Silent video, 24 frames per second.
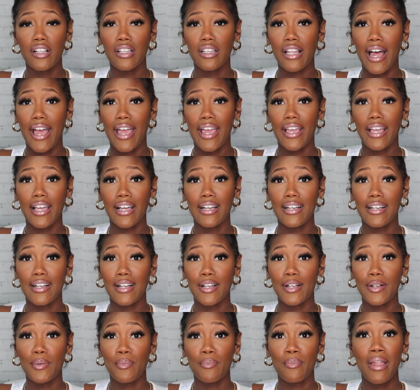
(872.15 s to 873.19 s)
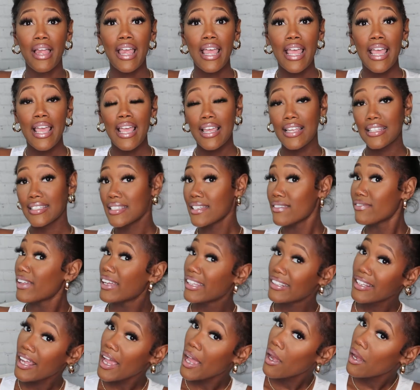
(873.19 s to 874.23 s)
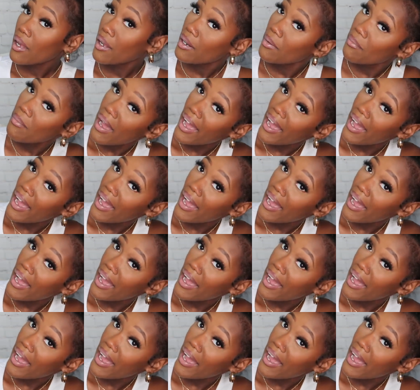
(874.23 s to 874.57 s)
like and stuff like that.